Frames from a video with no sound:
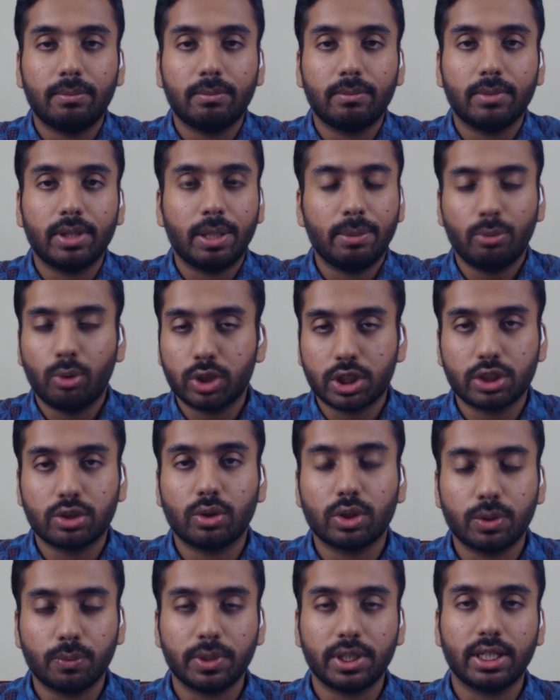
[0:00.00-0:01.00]
emotions
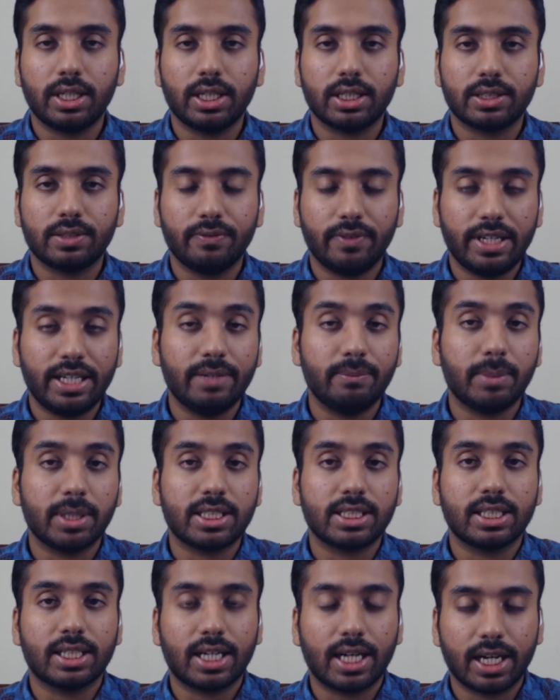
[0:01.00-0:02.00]
also within us very
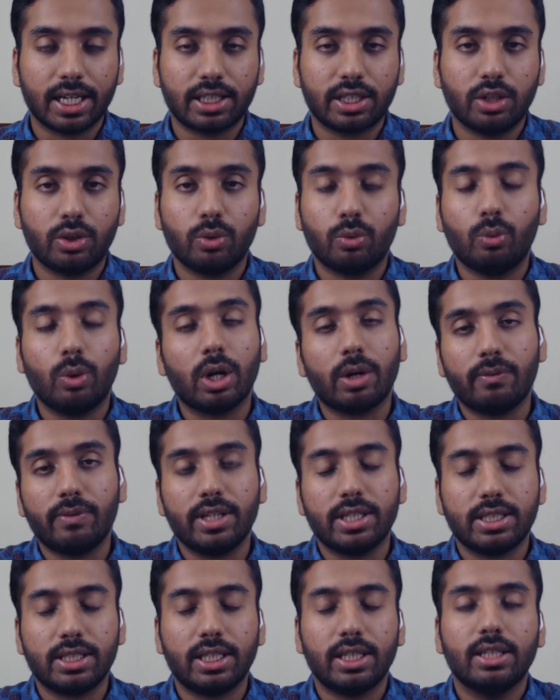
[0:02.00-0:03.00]
much connected to what we
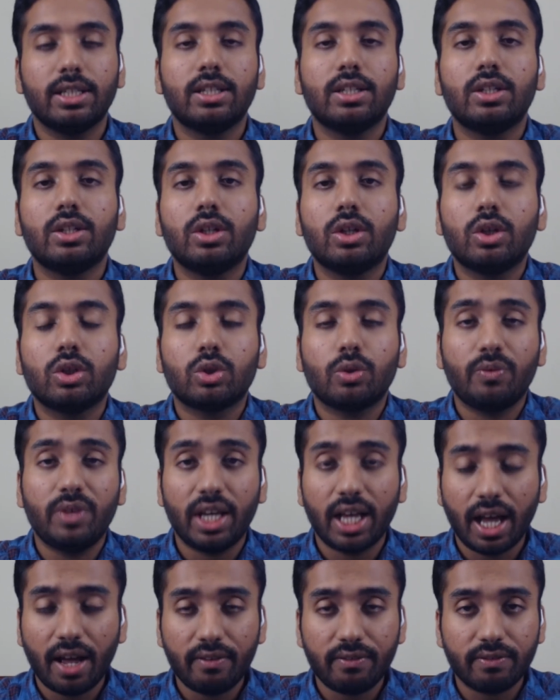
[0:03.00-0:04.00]
see. So we
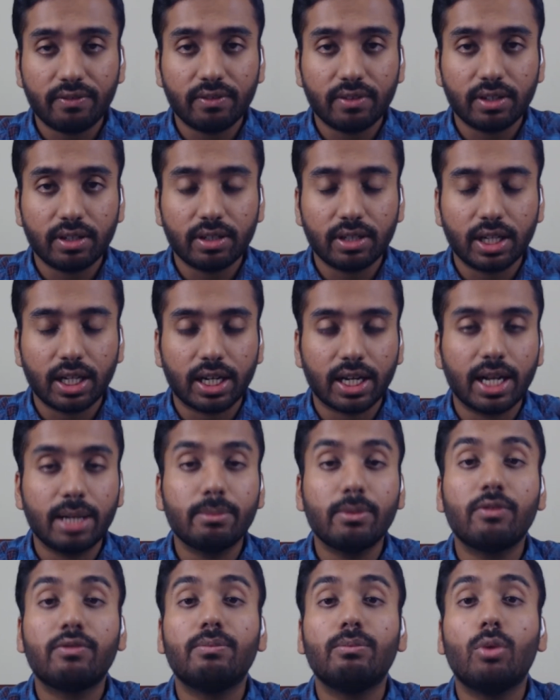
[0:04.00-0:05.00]
have a
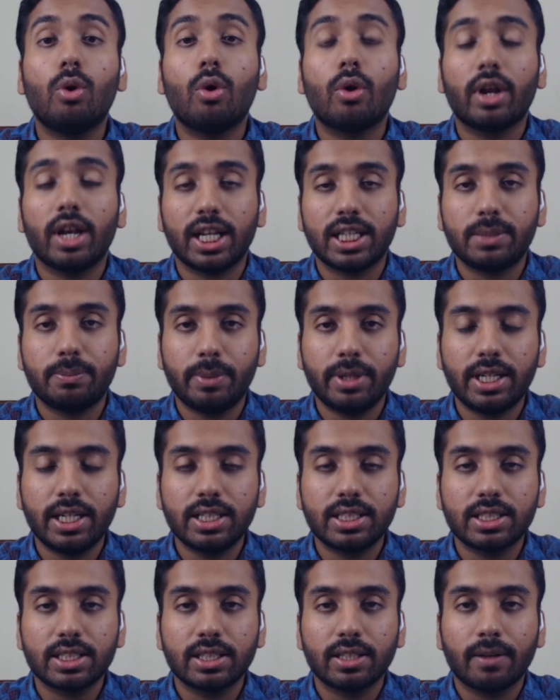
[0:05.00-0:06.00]
realm of moral
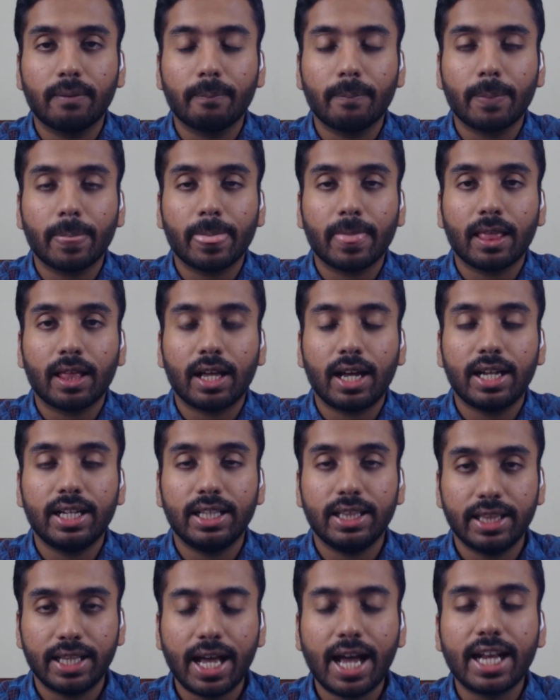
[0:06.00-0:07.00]
experience, and
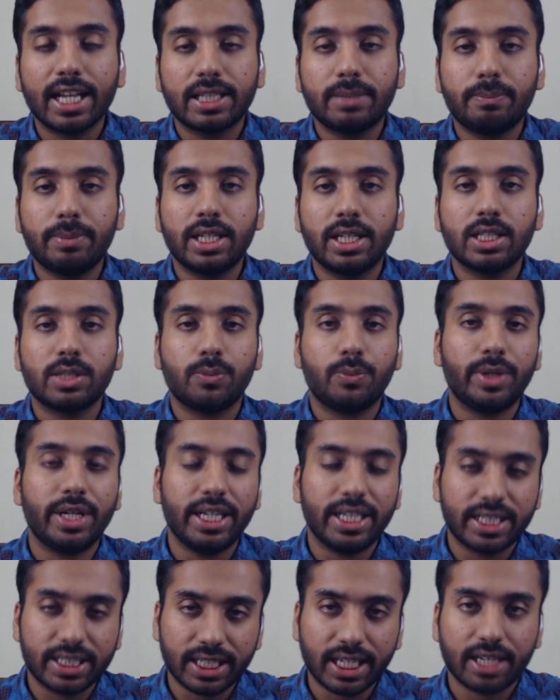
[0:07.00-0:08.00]
in that experience, we
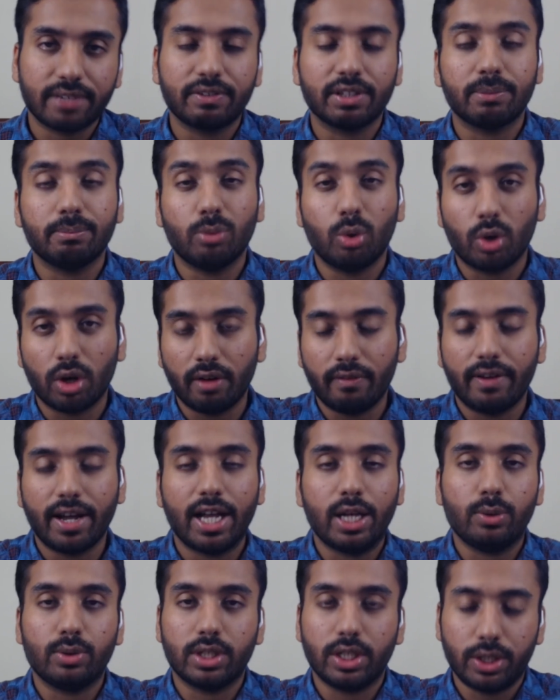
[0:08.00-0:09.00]
interact with moral
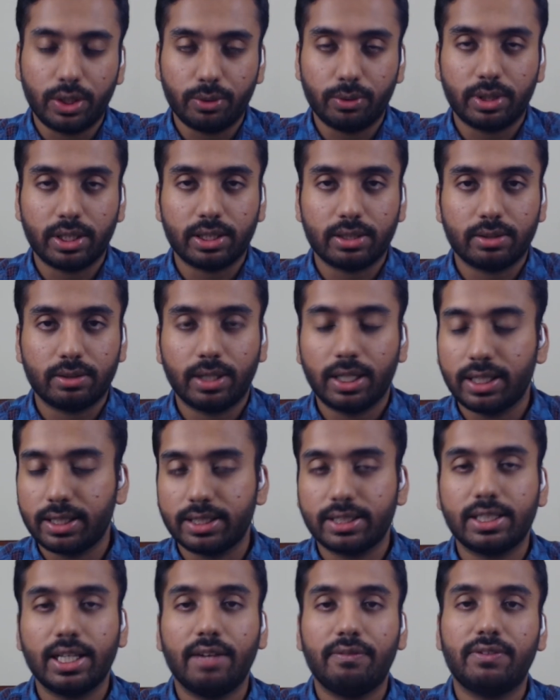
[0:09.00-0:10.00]
values and duties, right?
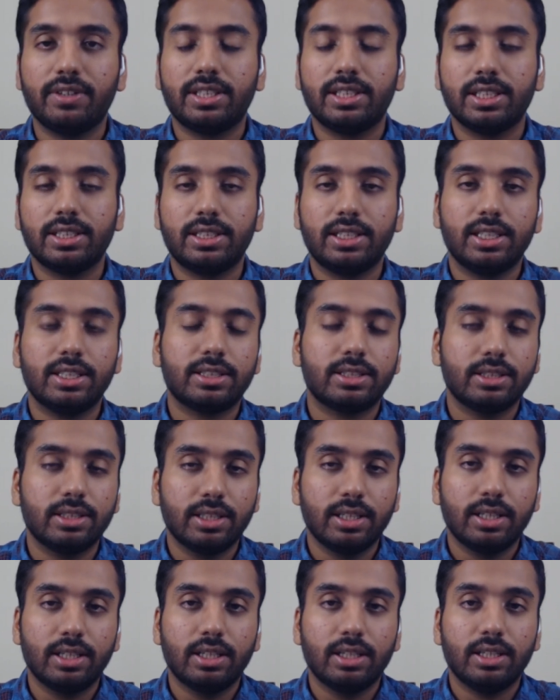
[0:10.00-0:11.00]
Selfishness
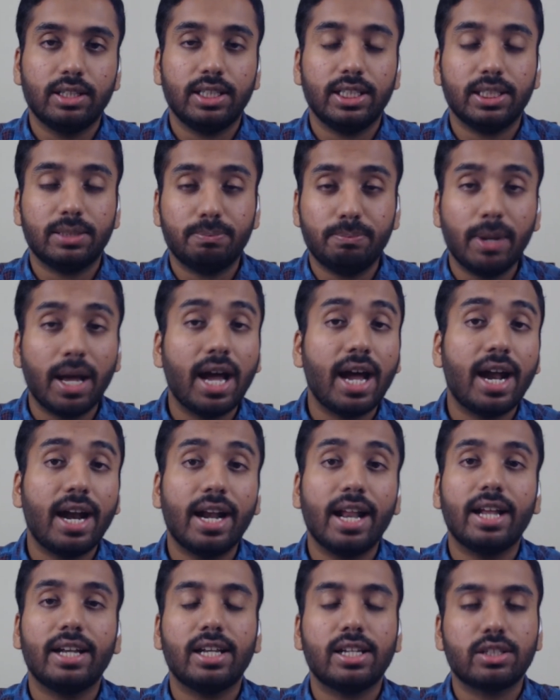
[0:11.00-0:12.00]
is bad
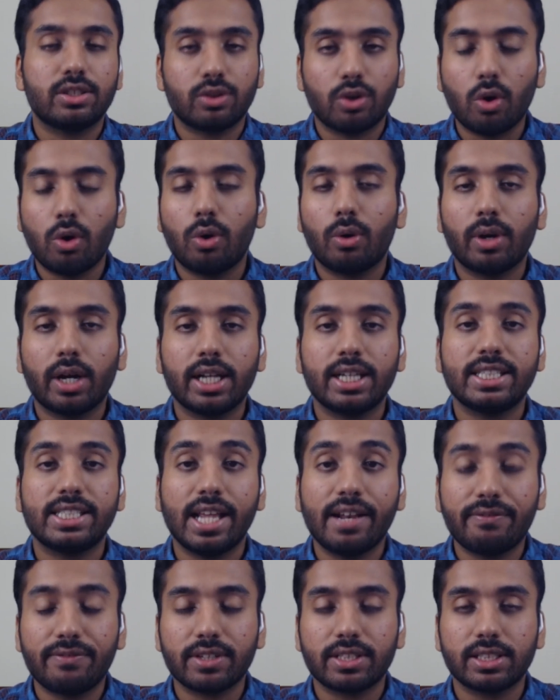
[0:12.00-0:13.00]
and it's wrong, and
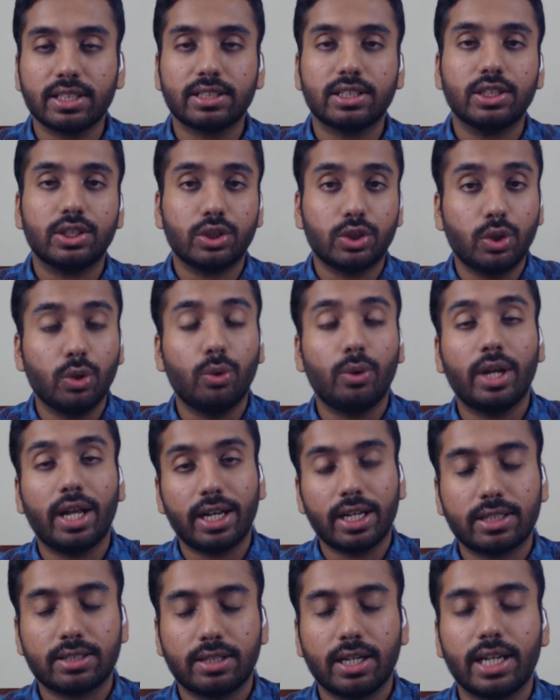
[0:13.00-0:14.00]
selflessness is good and
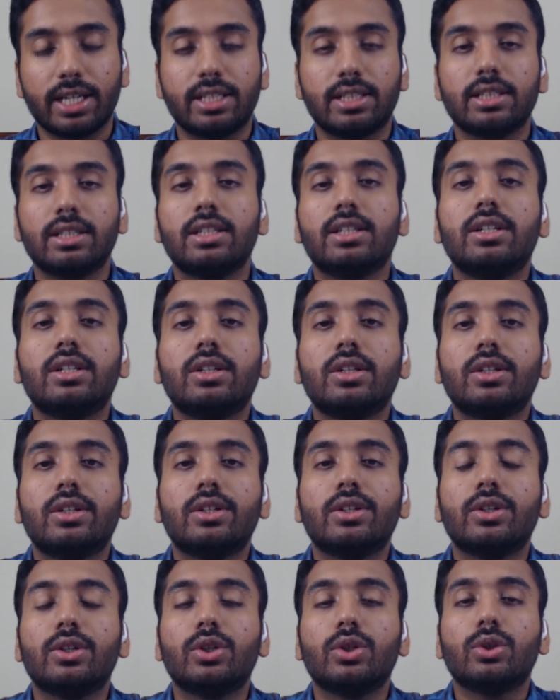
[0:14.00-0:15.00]
right.
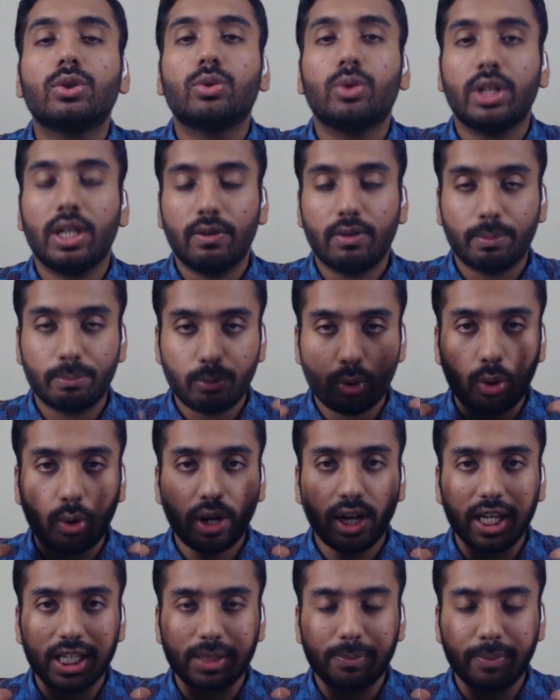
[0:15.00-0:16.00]
So in our
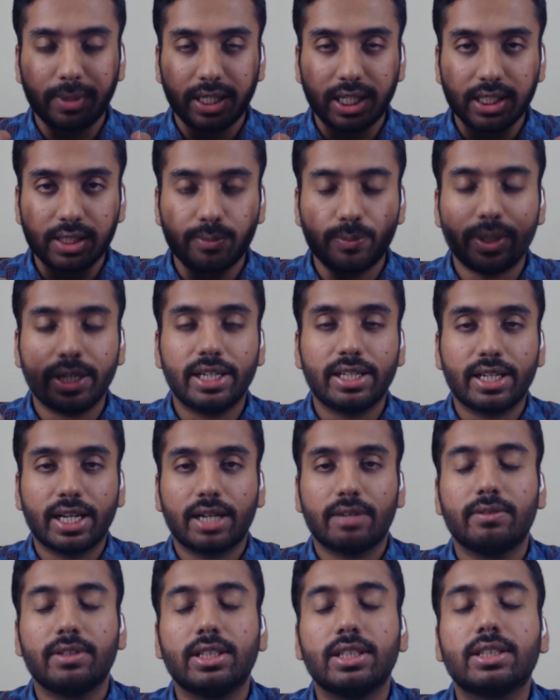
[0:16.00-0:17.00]
moral experience, we
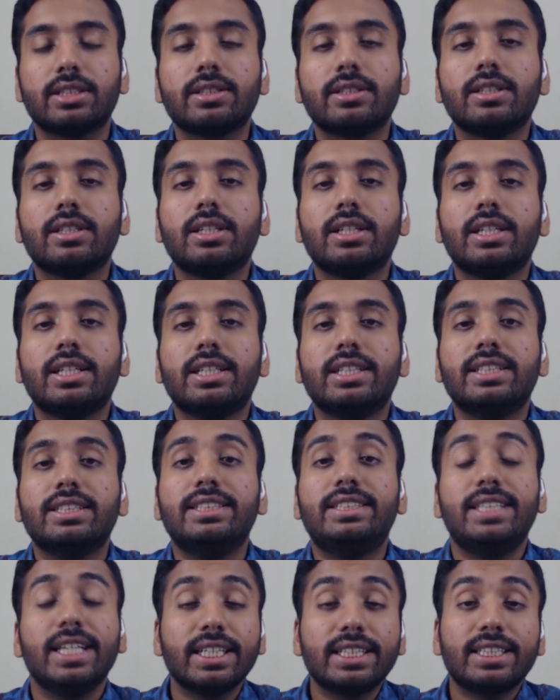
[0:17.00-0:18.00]
interact with this.
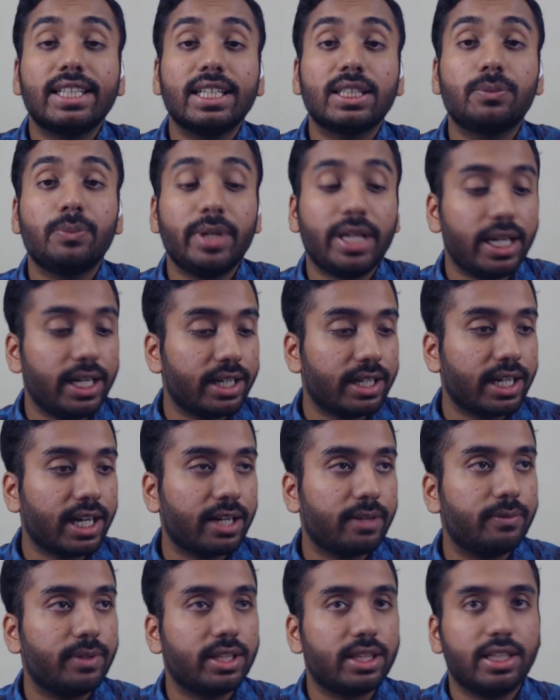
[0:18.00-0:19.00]
just as we
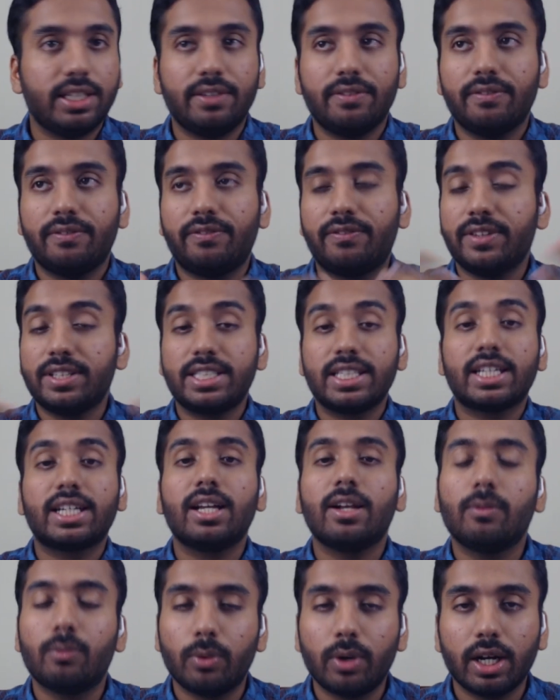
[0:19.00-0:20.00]
interact with the
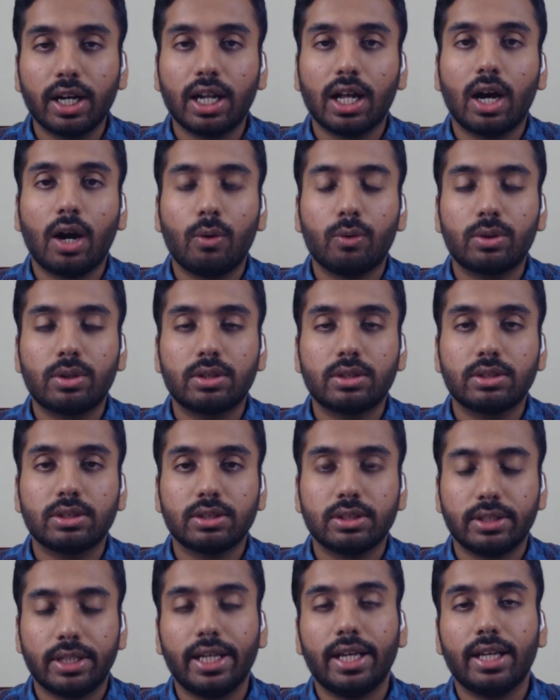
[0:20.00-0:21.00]
physical world out
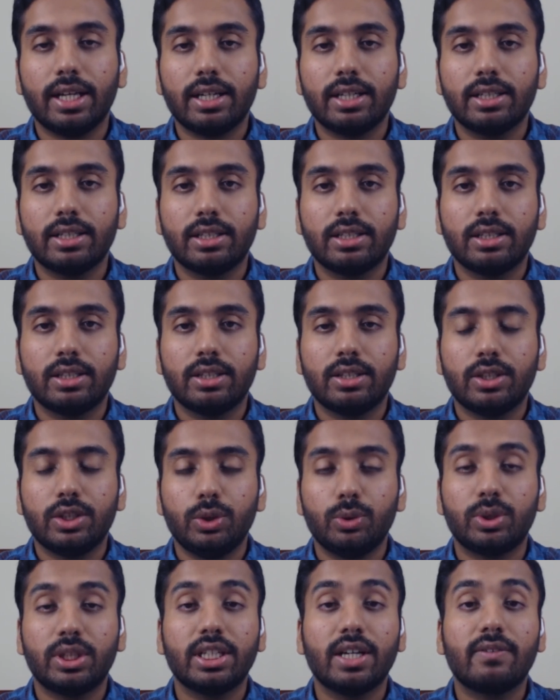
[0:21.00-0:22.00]
there
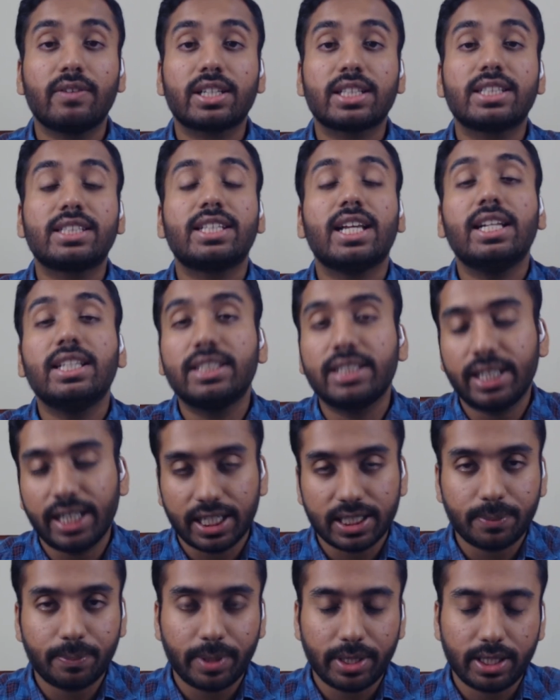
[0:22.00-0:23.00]
using our sensory
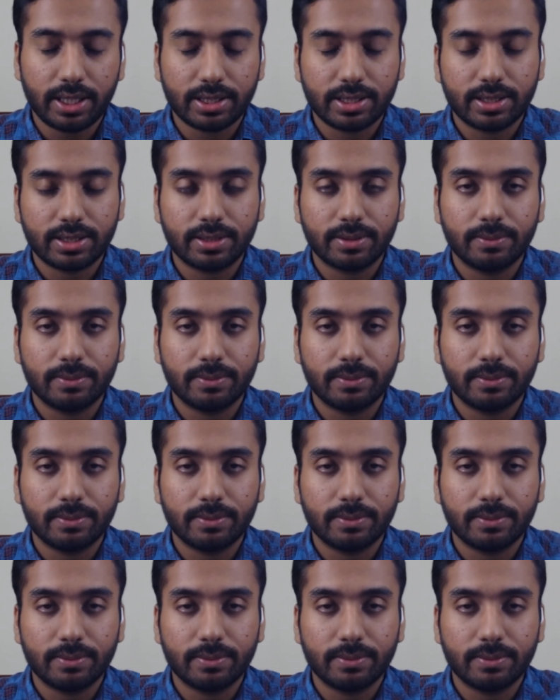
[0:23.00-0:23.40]
experience.